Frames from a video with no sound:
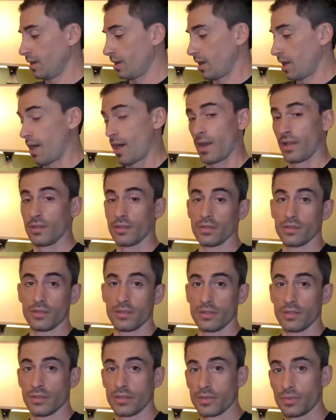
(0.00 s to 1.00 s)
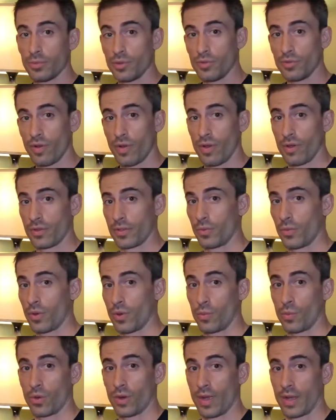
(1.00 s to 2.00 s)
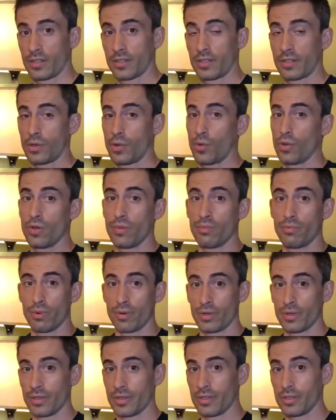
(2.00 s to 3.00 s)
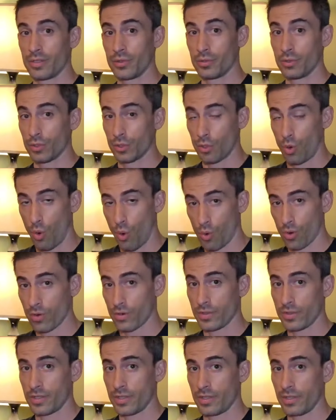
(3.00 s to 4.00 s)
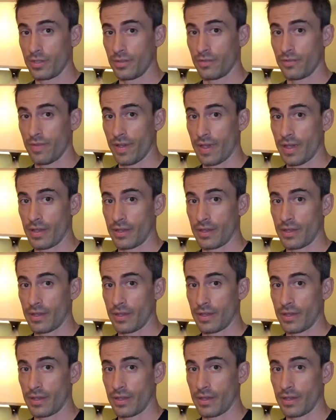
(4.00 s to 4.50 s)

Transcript: Alright, let's move on to what we're actually going to bring into the quarantine phase,